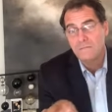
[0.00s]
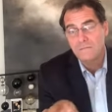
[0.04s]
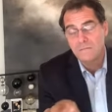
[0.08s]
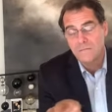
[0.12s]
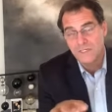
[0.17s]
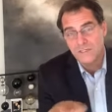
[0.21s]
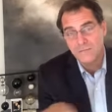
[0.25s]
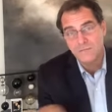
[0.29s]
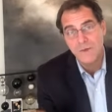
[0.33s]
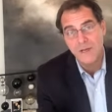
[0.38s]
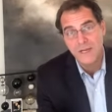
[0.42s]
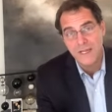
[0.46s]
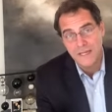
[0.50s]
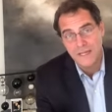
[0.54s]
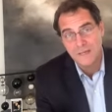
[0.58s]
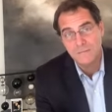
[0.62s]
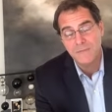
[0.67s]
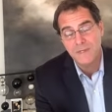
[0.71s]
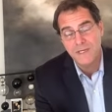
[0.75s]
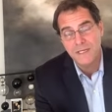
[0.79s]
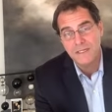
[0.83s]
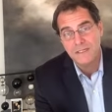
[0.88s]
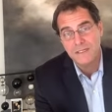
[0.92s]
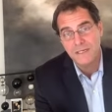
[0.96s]
despite it
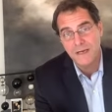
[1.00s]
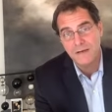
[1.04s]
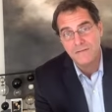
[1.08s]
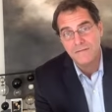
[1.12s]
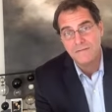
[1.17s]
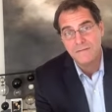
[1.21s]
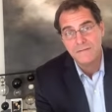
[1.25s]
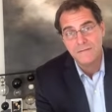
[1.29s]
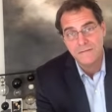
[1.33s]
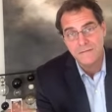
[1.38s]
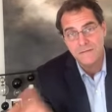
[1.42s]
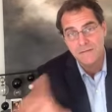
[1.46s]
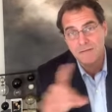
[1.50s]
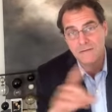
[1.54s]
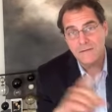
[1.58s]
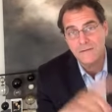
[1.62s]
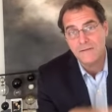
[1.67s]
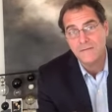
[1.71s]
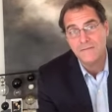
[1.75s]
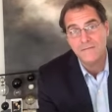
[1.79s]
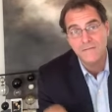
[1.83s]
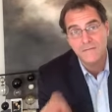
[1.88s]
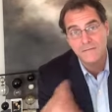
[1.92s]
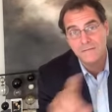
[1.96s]
being tough,
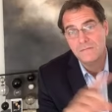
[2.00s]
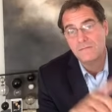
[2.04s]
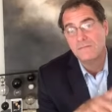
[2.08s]
you've